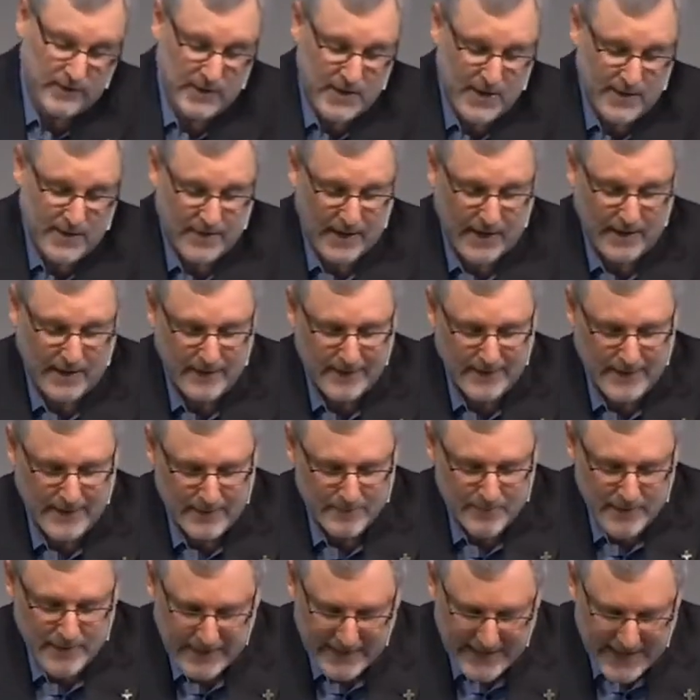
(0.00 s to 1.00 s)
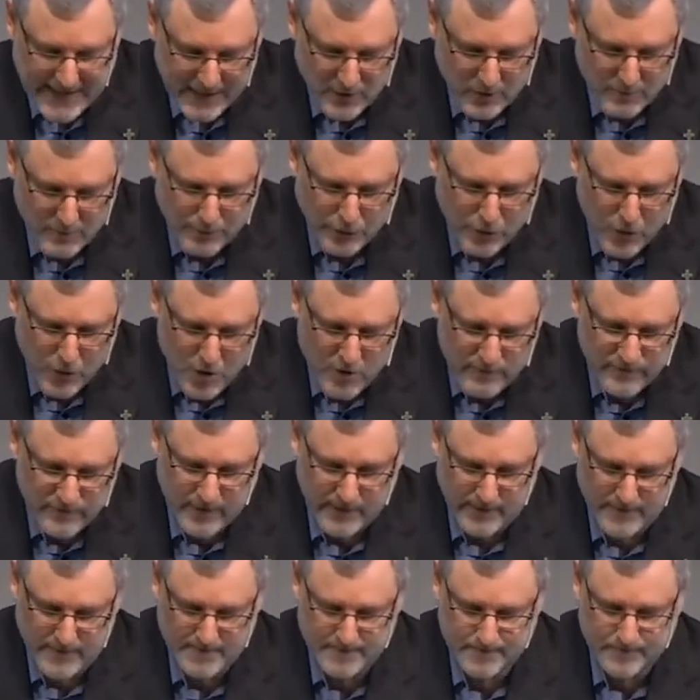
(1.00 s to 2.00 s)
it either, but it cannot prove
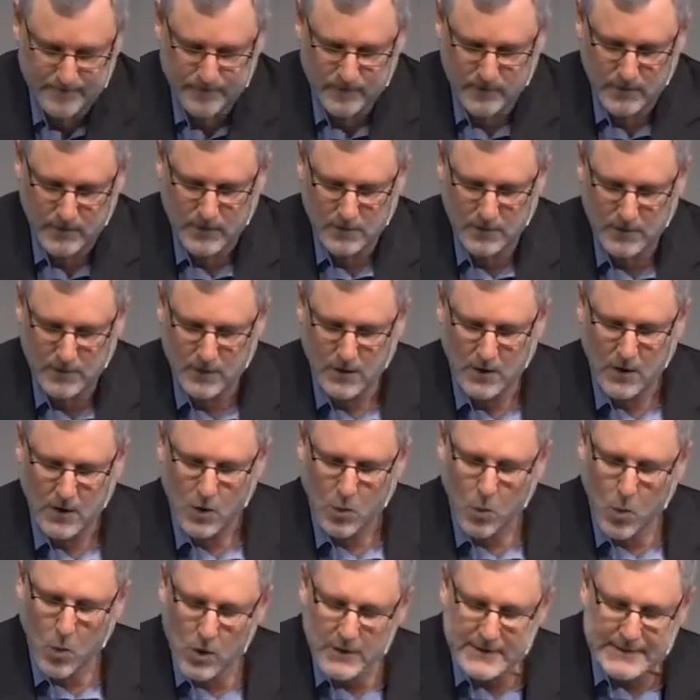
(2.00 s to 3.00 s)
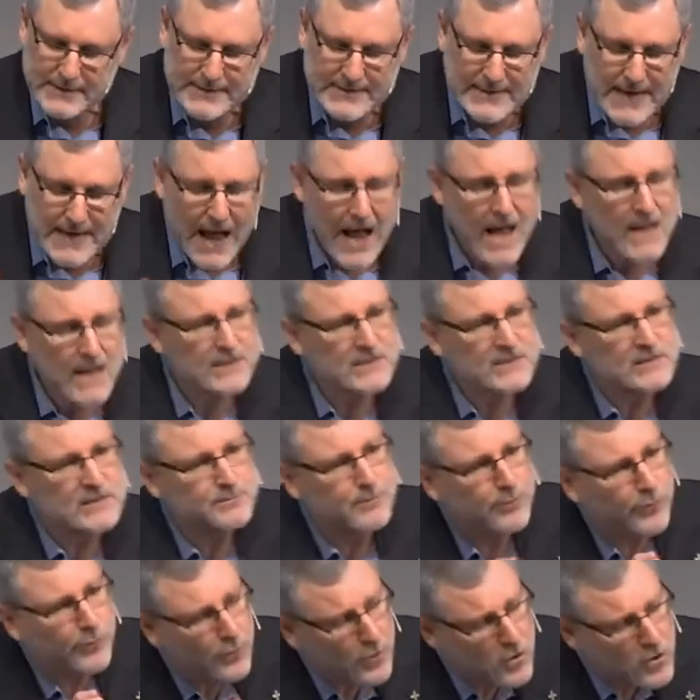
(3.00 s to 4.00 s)
it. What does
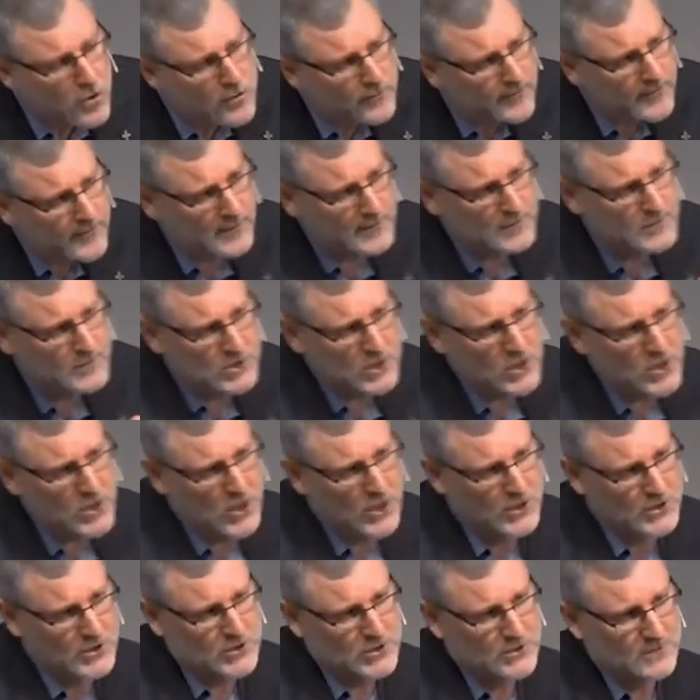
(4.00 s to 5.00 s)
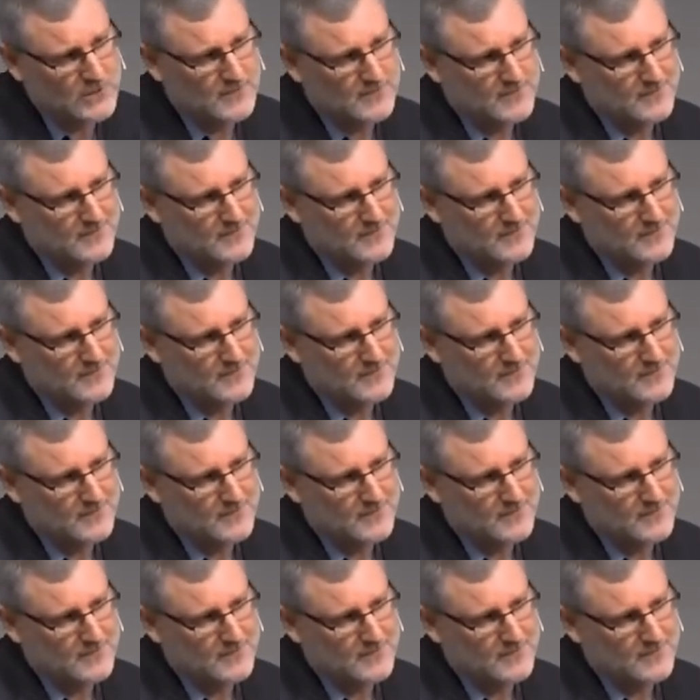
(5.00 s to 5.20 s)
prove it, church,